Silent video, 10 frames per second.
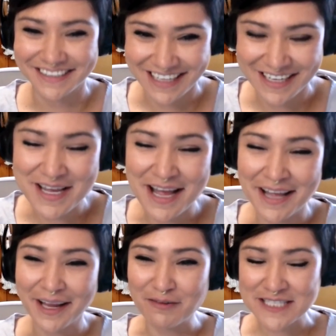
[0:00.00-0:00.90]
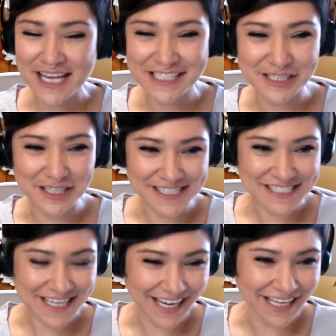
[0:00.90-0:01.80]
I was actually going to
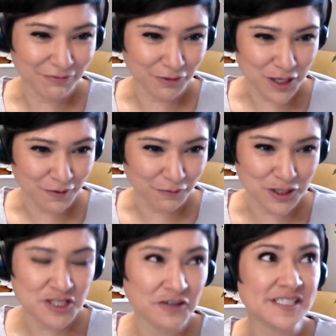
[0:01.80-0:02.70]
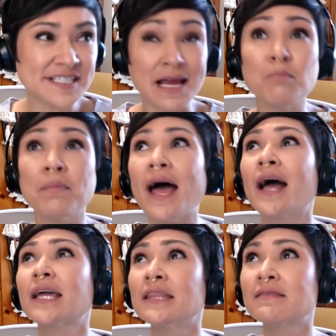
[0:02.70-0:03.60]
say, if we took a step
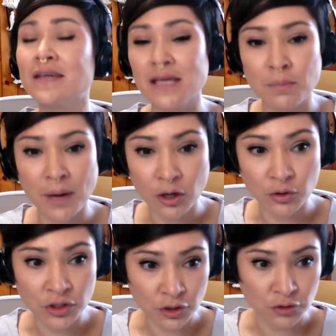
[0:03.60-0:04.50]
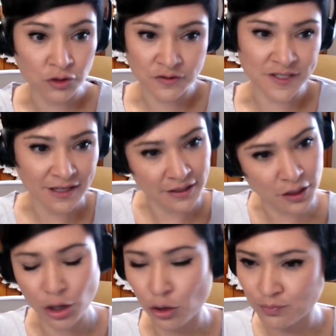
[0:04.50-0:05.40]
back in thinking about, you're saying like,
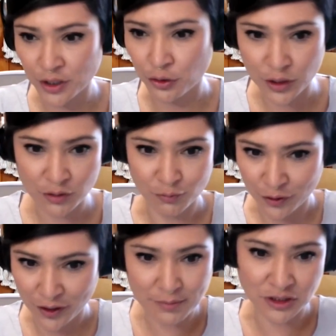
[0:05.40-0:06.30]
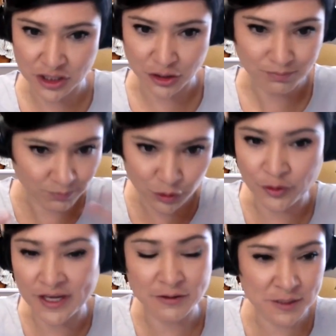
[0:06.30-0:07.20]
we were able to
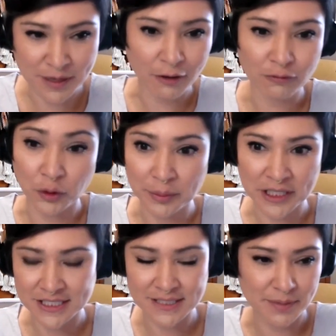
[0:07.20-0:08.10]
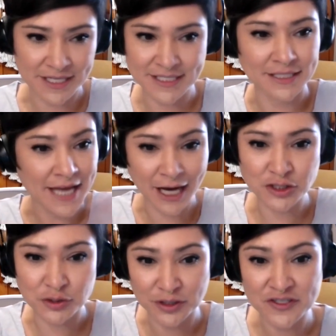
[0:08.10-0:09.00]
spit out formulas based on
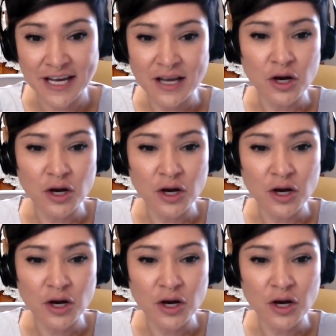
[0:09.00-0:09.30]
attributes.